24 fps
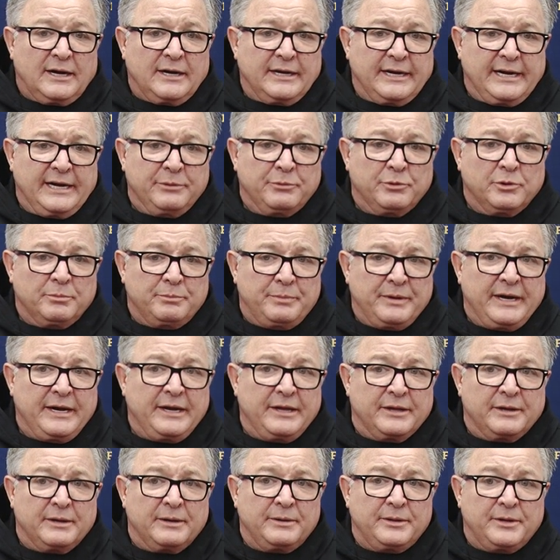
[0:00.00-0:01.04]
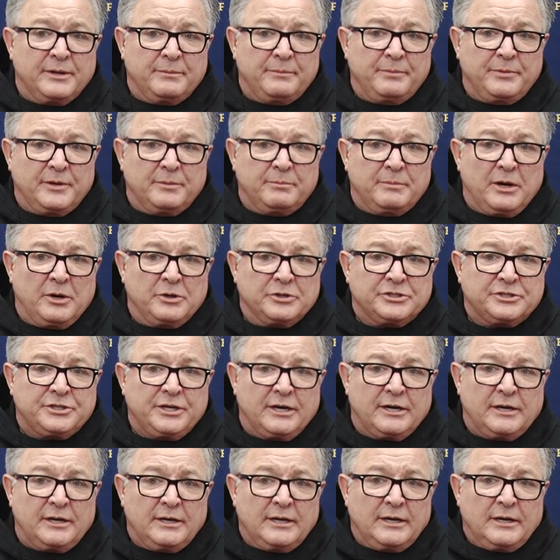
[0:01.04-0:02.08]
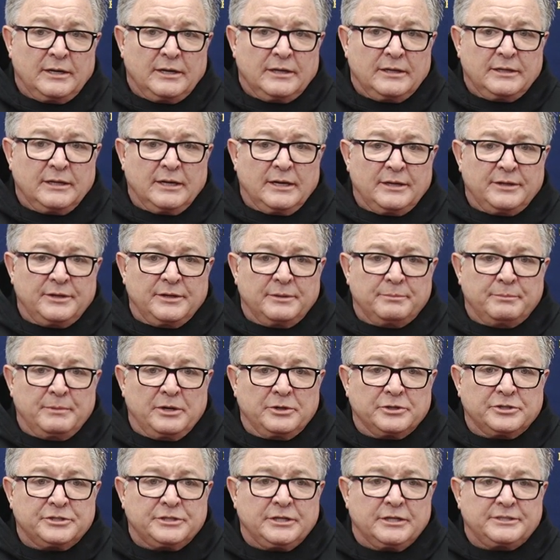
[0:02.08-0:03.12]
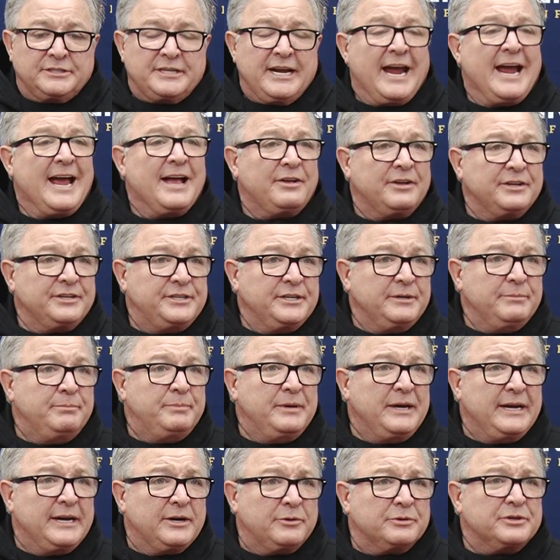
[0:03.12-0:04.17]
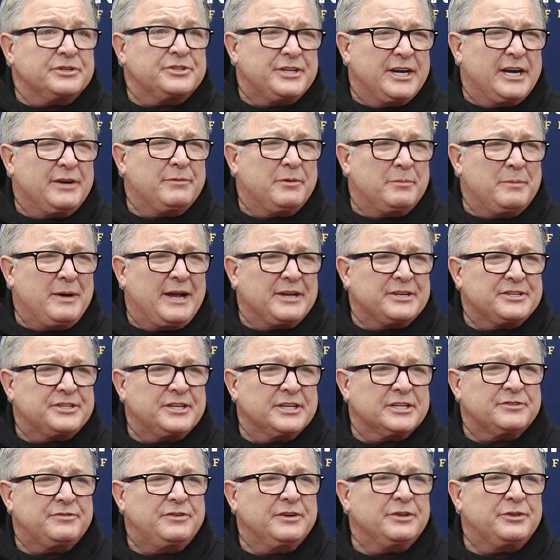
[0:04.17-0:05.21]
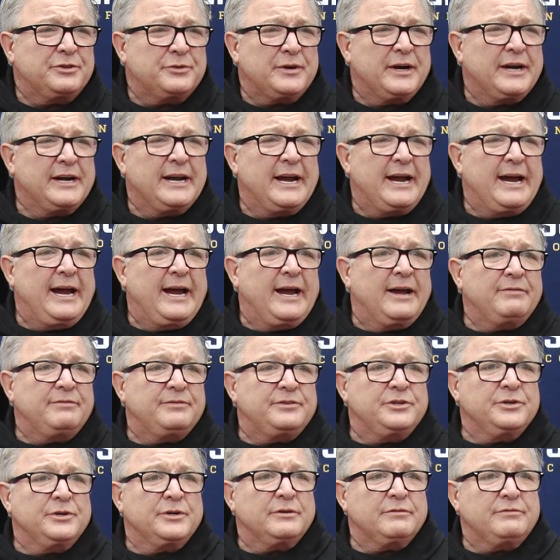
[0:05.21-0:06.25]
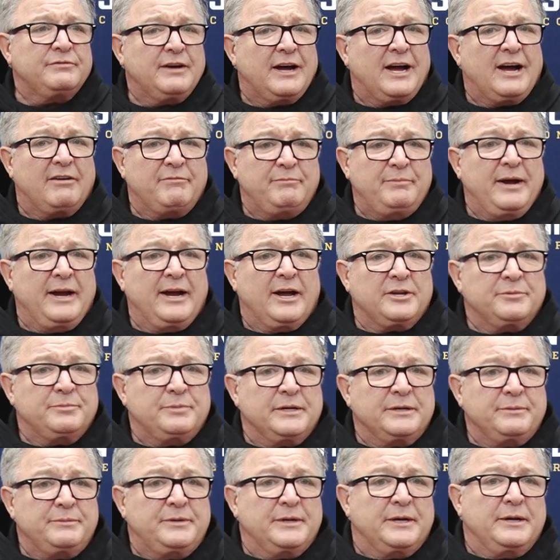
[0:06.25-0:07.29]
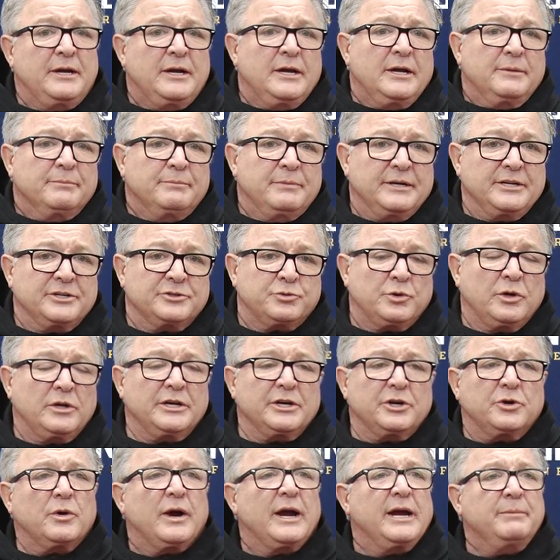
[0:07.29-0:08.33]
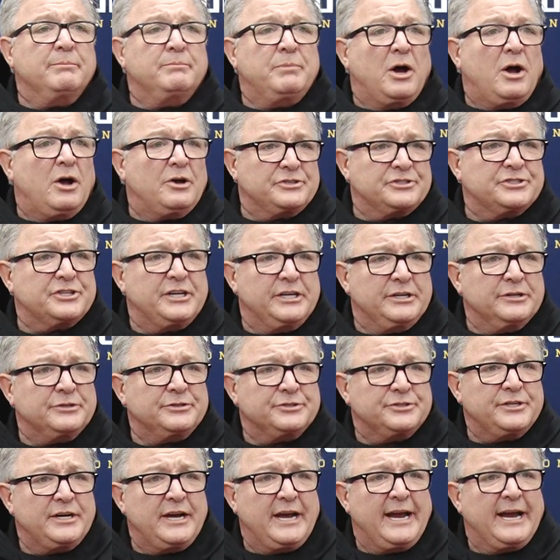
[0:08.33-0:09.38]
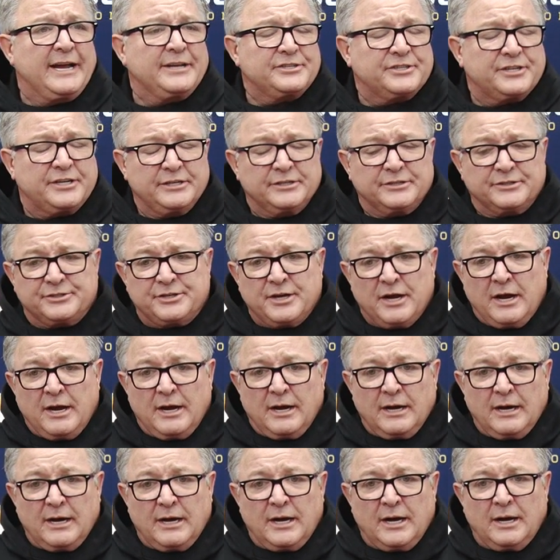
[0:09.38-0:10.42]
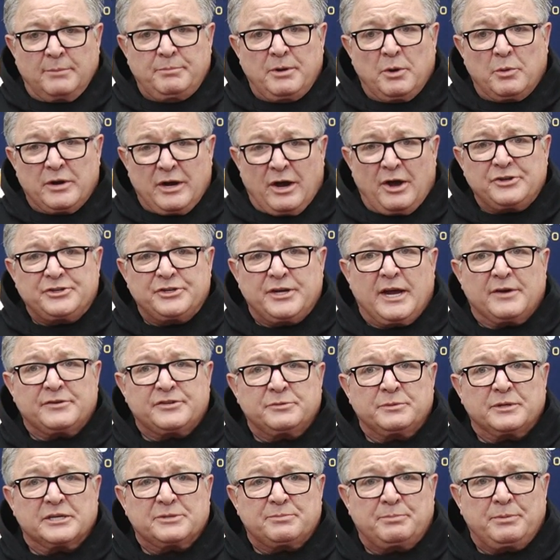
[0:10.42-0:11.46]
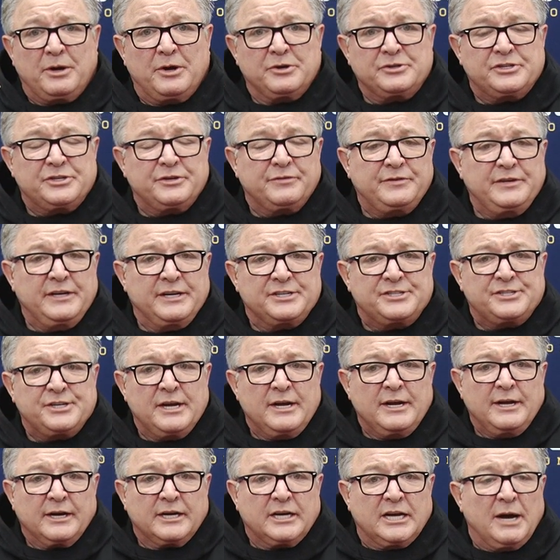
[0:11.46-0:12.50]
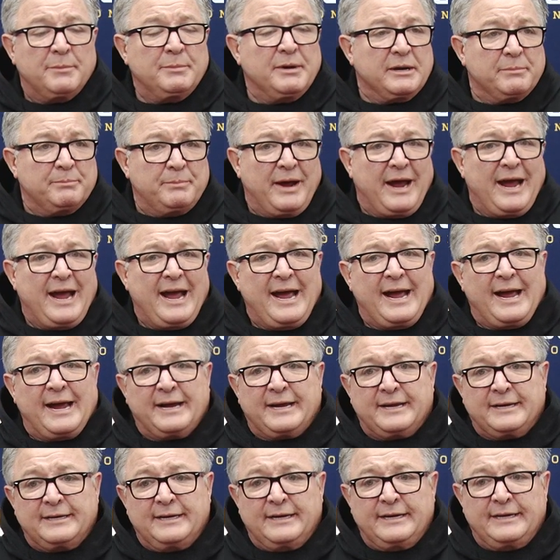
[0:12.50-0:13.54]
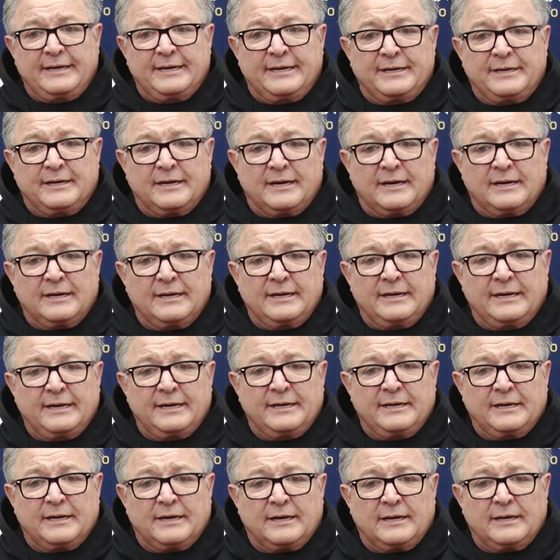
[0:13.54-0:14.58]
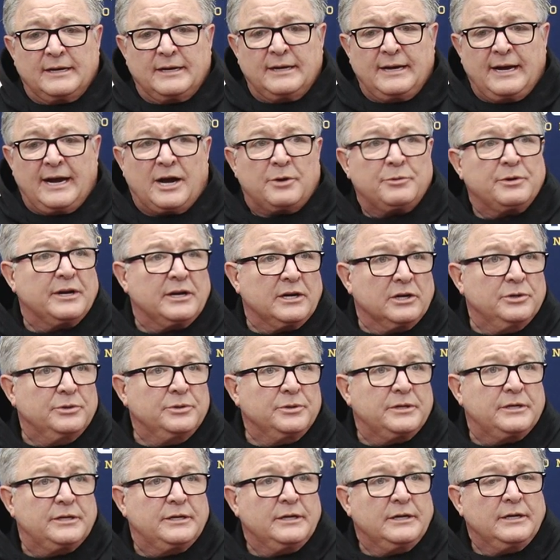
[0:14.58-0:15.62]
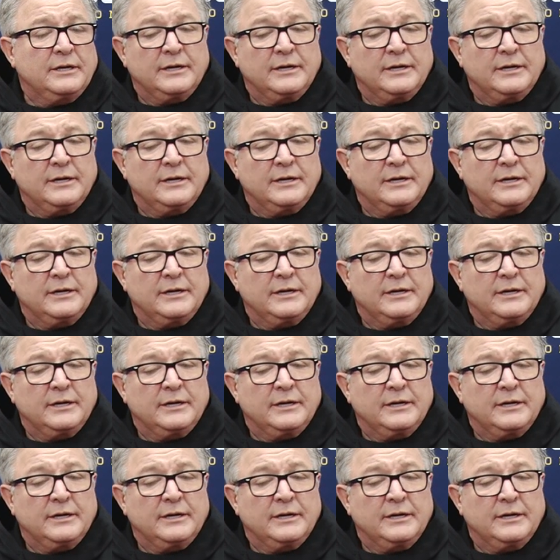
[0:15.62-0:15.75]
he will be the most talented big receiver, about 6'3.5", 205 pounds, but has really great ball skills and hand skills. But we also have some explosiveness coming back in Alred Luke